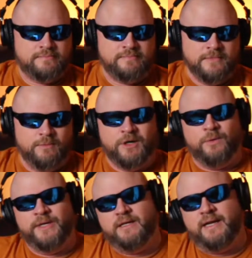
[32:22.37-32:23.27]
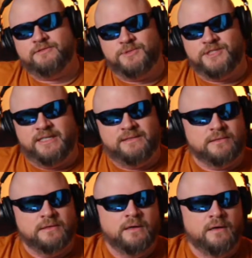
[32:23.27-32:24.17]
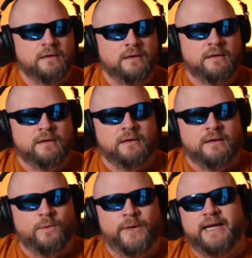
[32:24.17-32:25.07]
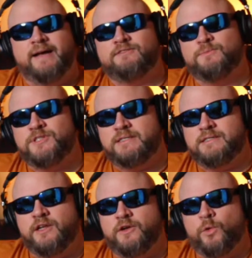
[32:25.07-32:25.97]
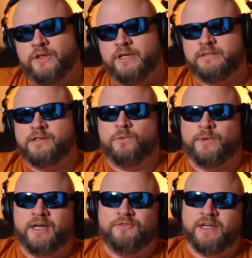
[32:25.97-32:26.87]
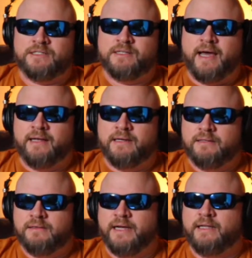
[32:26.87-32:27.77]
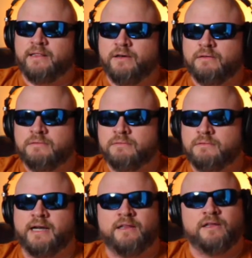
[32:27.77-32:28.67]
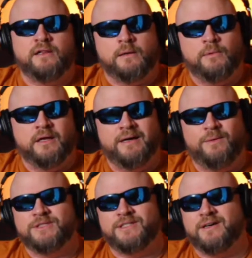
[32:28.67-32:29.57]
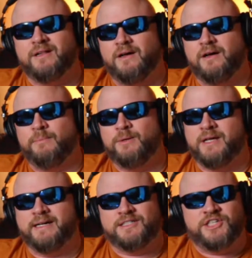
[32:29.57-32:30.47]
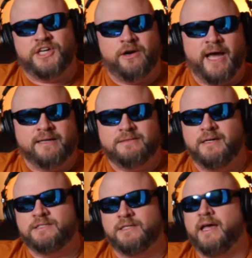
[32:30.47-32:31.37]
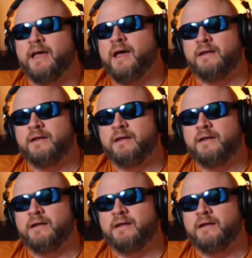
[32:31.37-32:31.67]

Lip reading: Well, we did have some seats. We did have some seats in the north end zone when they finished that, and like in the kind of the club, and that wasn't the club, but it was like a chairback section they had.